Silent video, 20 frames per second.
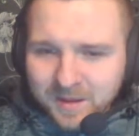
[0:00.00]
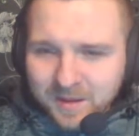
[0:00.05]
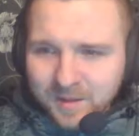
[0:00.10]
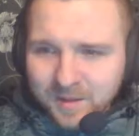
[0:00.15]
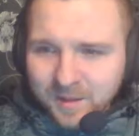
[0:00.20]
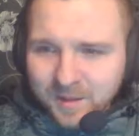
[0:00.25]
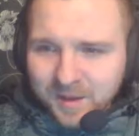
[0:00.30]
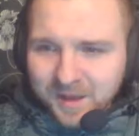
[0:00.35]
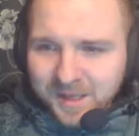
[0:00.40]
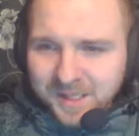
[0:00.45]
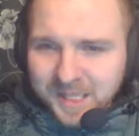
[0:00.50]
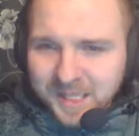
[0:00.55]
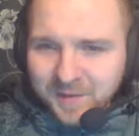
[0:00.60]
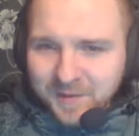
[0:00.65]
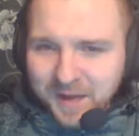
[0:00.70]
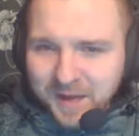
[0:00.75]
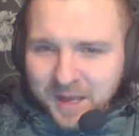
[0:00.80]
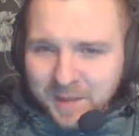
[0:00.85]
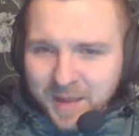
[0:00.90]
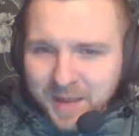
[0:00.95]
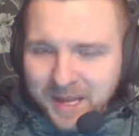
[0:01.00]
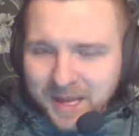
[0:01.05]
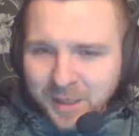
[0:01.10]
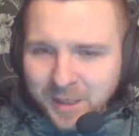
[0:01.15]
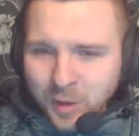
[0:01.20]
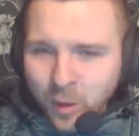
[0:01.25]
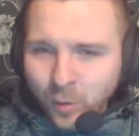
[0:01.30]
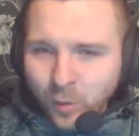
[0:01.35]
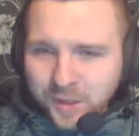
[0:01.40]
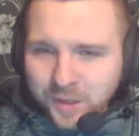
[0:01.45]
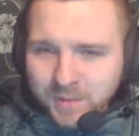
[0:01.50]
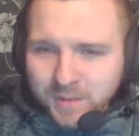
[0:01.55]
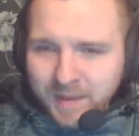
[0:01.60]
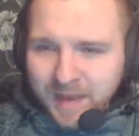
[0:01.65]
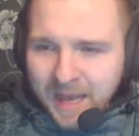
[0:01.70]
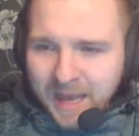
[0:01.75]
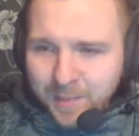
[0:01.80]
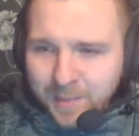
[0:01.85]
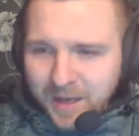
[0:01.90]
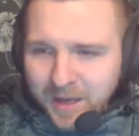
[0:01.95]
I'm going to see if I can make an ultimate
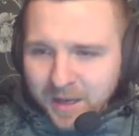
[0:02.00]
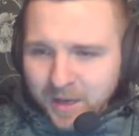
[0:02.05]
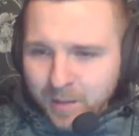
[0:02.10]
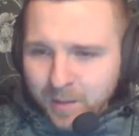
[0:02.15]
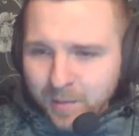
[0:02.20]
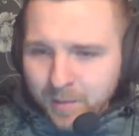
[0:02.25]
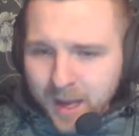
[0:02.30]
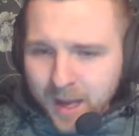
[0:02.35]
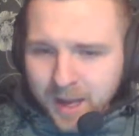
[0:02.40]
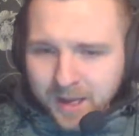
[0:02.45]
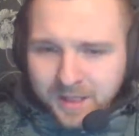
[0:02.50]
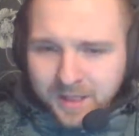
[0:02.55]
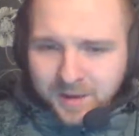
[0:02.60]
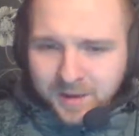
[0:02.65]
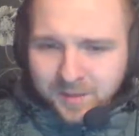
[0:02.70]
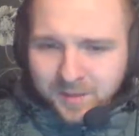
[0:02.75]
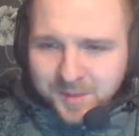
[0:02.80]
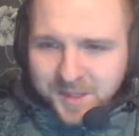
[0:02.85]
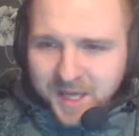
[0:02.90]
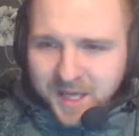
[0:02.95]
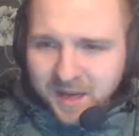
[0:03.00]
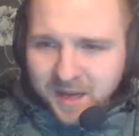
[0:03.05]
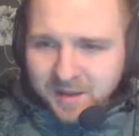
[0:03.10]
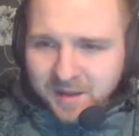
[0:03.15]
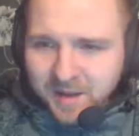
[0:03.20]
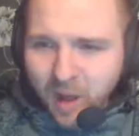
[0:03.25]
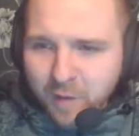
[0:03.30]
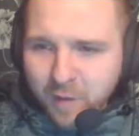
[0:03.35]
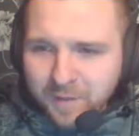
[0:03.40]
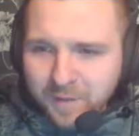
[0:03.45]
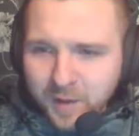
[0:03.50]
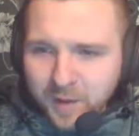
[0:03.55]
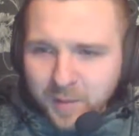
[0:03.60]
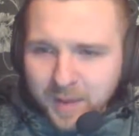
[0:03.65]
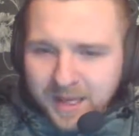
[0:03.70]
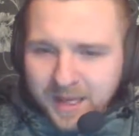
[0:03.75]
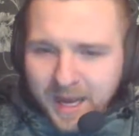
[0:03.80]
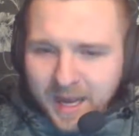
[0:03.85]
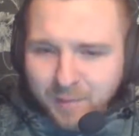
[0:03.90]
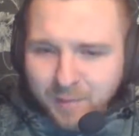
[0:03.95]
epic comeback, you know what I'm saying? Hopefully we
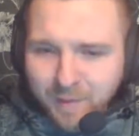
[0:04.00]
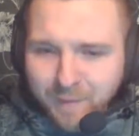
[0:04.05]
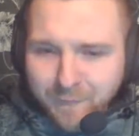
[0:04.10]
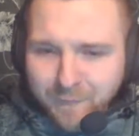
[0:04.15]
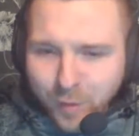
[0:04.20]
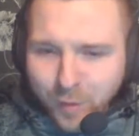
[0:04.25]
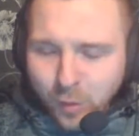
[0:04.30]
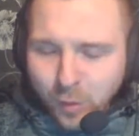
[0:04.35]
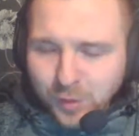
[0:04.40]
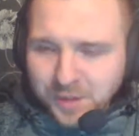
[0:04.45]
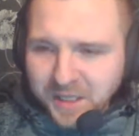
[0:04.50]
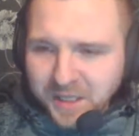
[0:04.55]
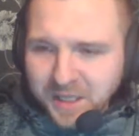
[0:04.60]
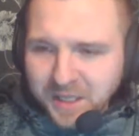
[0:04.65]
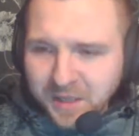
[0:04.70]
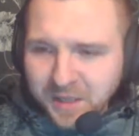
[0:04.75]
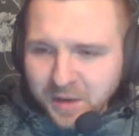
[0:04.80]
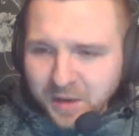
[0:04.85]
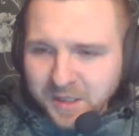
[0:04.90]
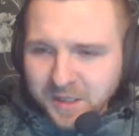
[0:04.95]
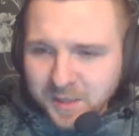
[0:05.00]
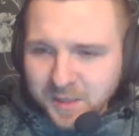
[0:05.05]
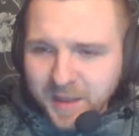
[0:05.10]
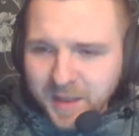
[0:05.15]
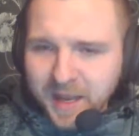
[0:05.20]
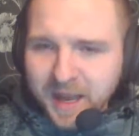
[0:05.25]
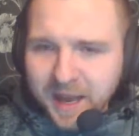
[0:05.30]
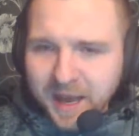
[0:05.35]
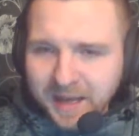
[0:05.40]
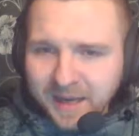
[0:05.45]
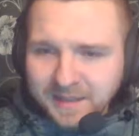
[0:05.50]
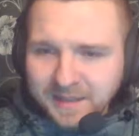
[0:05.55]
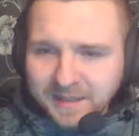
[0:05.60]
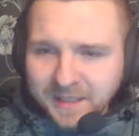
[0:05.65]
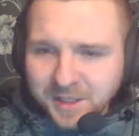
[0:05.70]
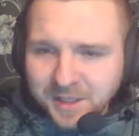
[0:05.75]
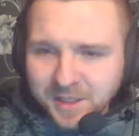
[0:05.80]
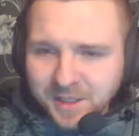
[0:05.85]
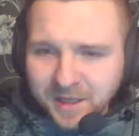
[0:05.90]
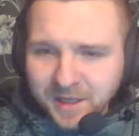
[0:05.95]
can. We're 14 guns behind,
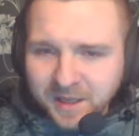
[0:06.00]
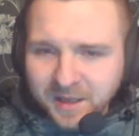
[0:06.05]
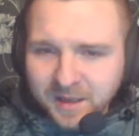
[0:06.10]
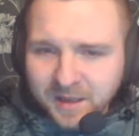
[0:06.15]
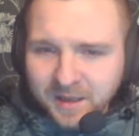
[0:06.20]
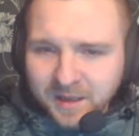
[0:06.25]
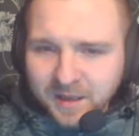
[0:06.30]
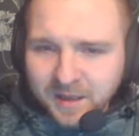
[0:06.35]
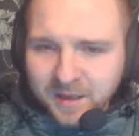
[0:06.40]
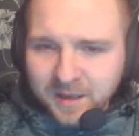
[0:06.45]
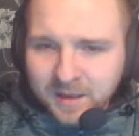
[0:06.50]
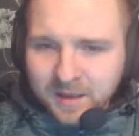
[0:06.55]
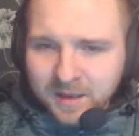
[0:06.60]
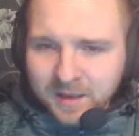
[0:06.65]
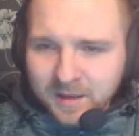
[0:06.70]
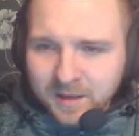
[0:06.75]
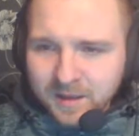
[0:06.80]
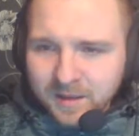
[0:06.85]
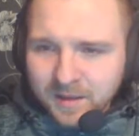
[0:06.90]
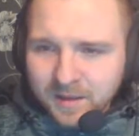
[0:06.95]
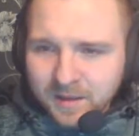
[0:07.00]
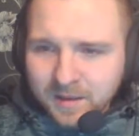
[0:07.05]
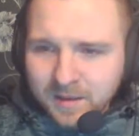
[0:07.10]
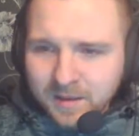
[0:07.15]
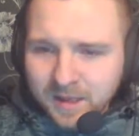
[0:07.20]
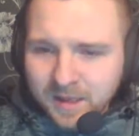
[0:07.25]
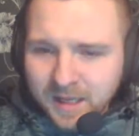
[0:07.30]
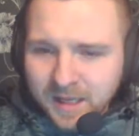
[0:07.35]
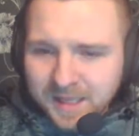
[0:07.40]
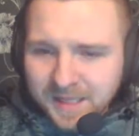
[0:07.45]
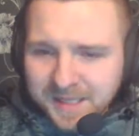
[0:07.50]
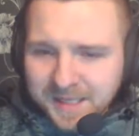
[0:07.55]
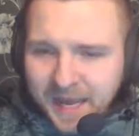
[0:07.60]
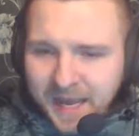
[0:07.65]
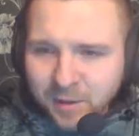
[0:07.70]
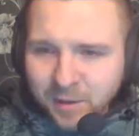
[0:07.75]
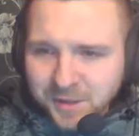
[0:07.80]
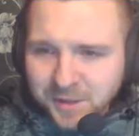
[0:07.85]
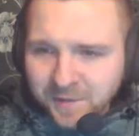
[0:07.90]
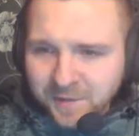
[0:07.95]
literally. It's
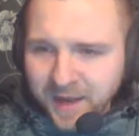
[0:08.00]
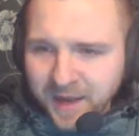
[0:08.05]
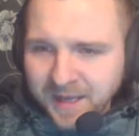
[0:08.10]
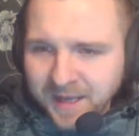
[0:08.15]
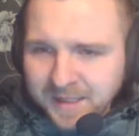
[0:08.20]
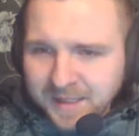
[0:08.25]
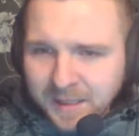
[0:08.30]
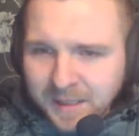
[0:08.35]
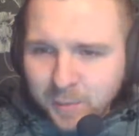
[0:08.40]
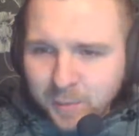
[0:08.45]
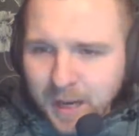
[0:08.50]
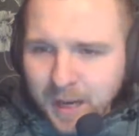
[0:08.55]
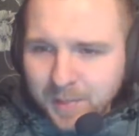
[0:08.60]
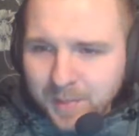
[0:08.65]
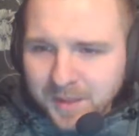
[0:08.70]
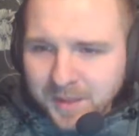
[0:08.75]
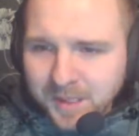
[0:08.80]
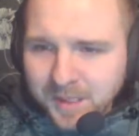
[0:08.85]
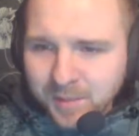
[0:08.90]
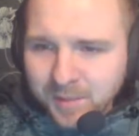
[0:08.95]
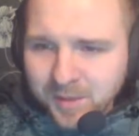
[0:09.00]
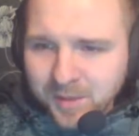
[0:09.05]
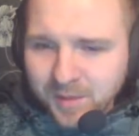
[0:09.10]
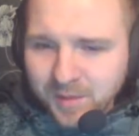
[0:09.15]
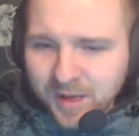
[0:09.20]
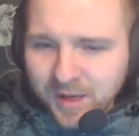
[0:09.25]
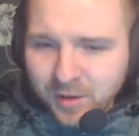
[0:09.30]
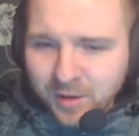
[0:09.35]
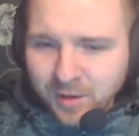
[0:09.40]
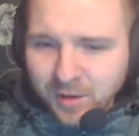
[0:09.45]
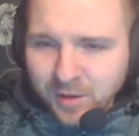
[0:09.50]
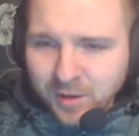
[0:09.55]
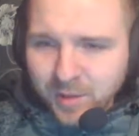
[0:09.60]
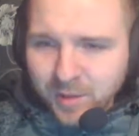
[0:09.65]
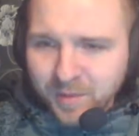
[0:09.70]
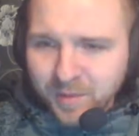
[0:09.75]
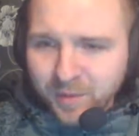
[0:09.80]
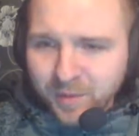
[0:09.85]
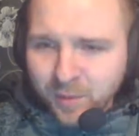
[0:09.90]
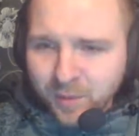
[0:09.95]
out of 18 weapons. Someone's already on gun
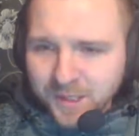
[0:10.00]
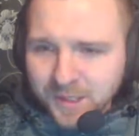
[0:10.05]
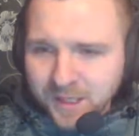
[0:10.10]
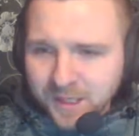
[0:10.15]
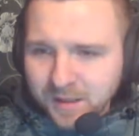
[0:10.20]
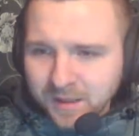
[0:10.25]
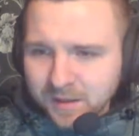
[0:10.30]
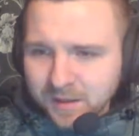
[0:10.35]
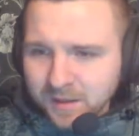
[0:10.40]
number 14.